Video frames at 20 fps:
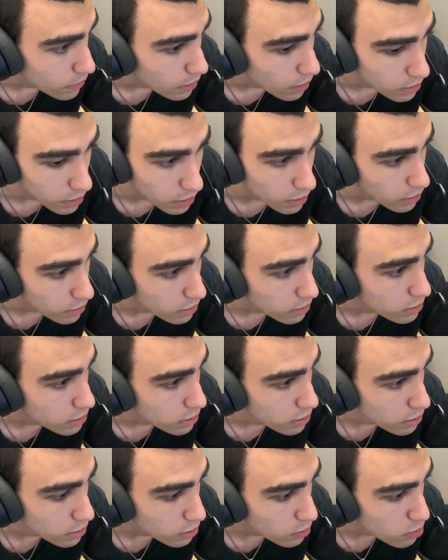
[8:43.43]
And then it
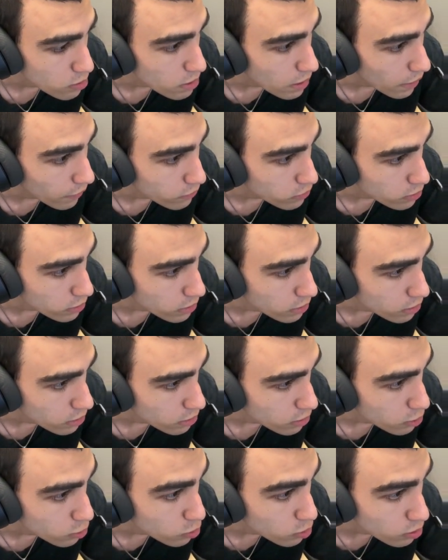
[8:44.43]
continues after here.
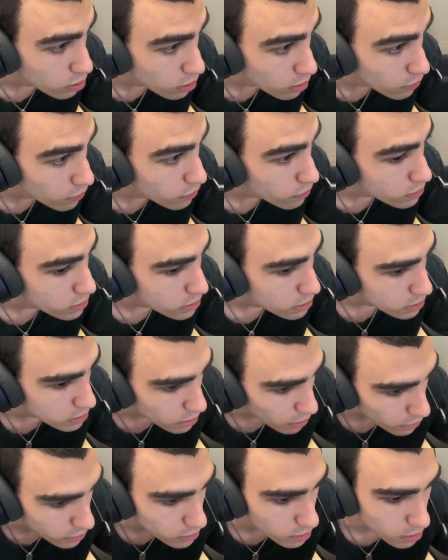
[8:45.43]
You could have
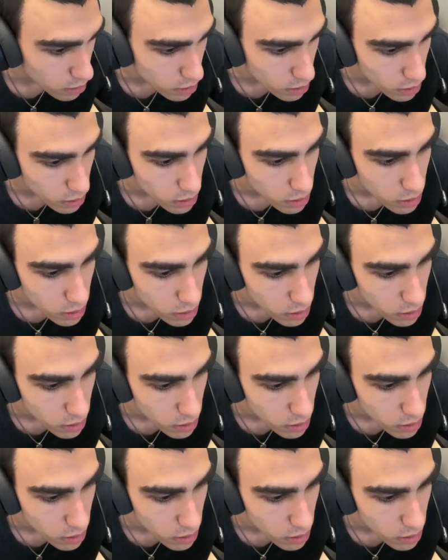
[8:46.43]
technically